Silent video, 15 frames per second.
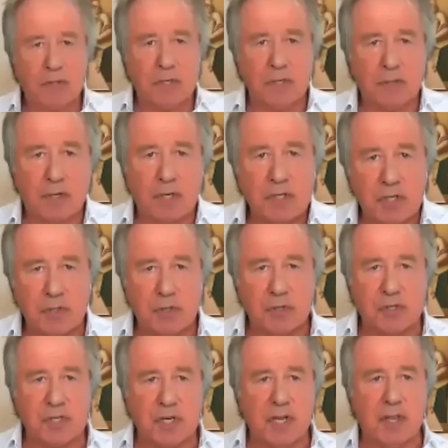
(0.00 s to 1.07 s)
it's interesting that
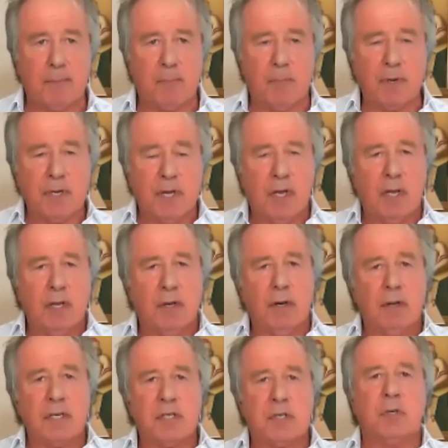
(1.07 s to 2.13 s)
you say that, but, you
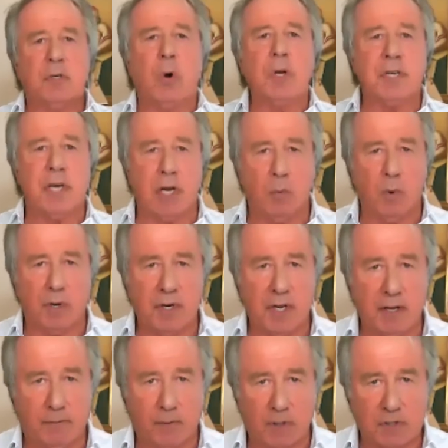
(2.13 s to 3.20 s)
know, this going down on one
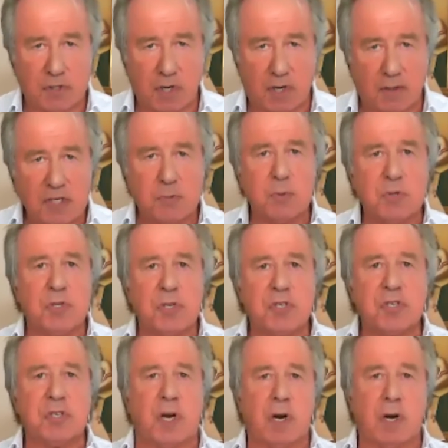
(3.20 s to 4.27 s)
knee for a start, this was the
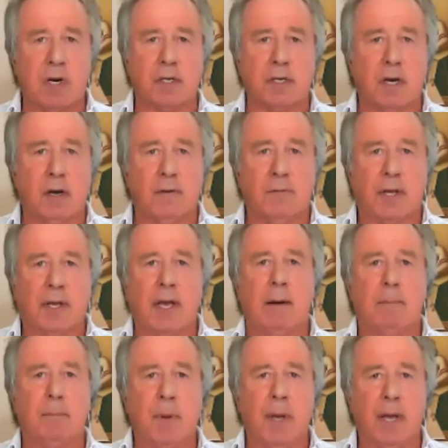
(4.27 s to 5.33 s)
start of the
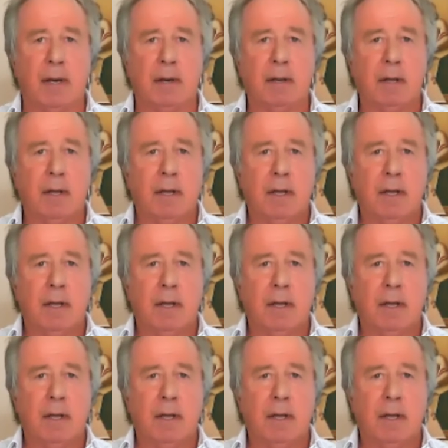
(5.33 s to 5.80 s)
campaign,